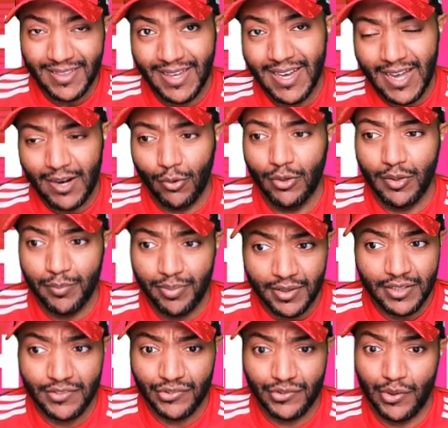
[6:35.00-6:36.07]
they got on the
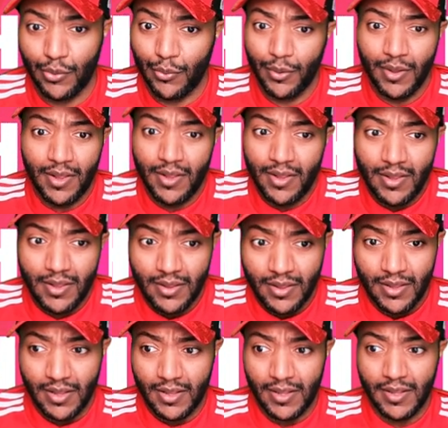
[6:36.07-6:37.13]
pitch. So,
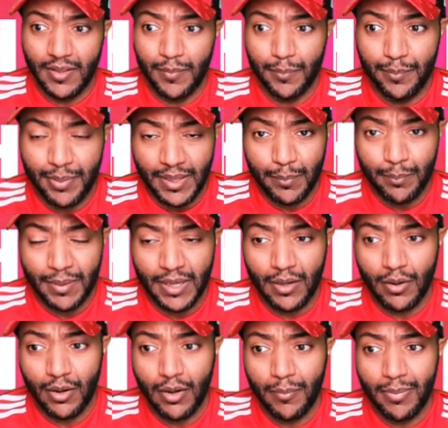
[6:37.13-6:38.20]
uh, big big
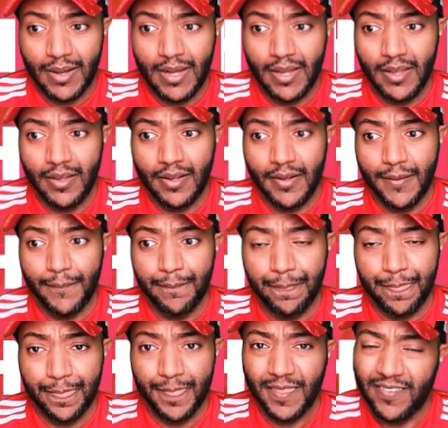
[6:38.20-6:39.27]
call by uh,
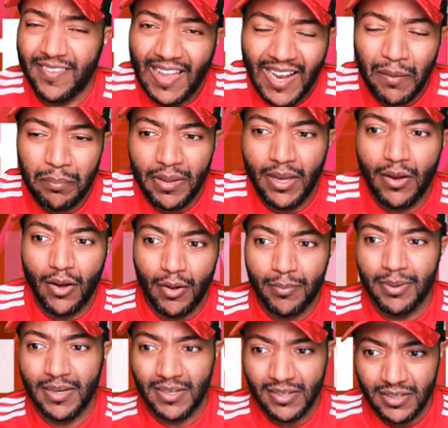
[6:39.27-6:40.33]
it's not a big call,
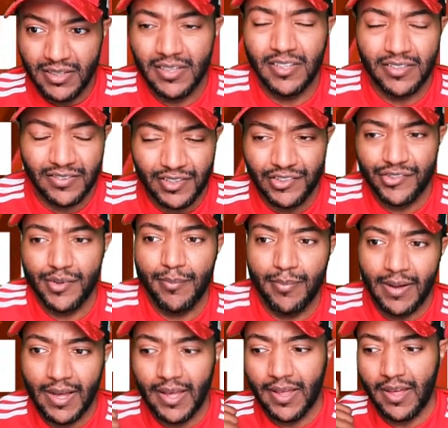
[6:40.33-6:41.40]
but good decision
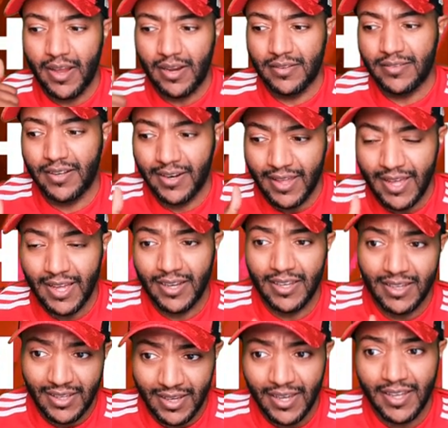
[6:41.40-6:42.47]
by Erik Ten Hag
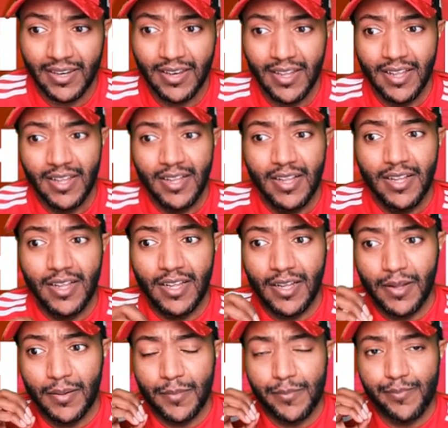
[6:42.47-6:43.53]
again,
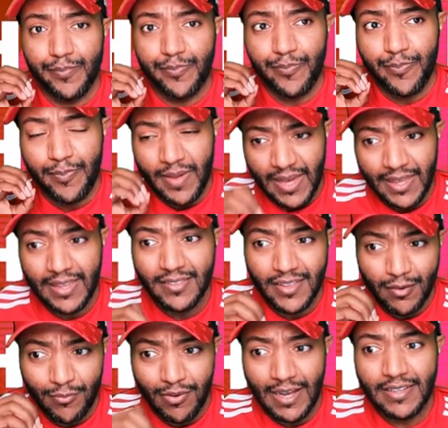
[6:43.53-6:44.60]
uh, making
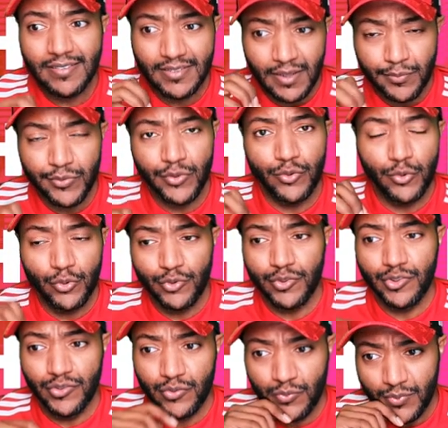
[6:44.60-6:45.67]
the right
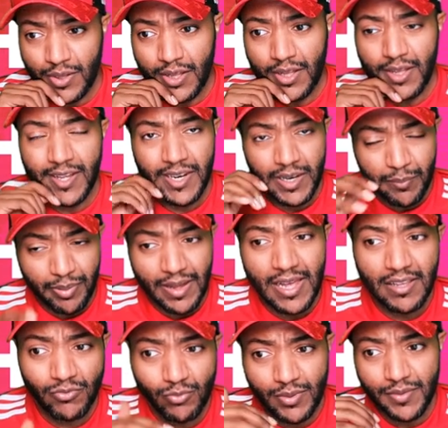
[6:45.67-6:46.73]
substitutions. Uh, in the
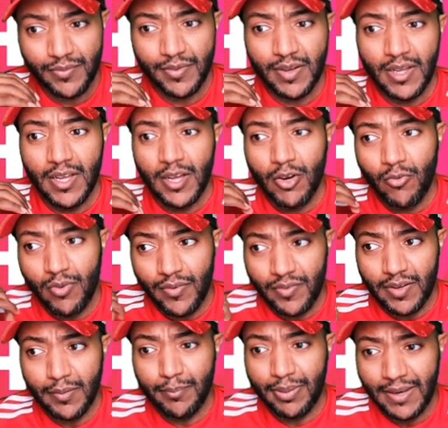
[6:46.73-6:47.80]
past, we've We've
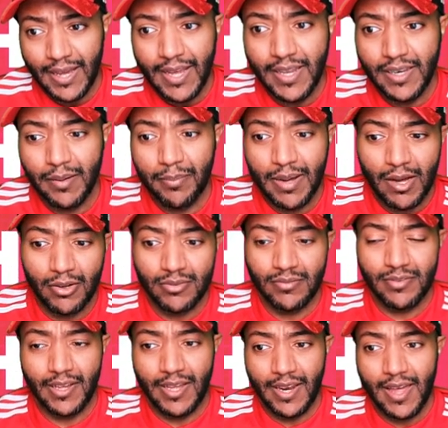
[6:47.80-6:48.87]
complained
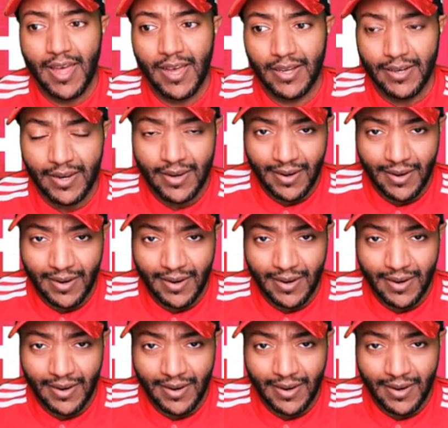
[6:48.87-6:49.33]
about Ten Hag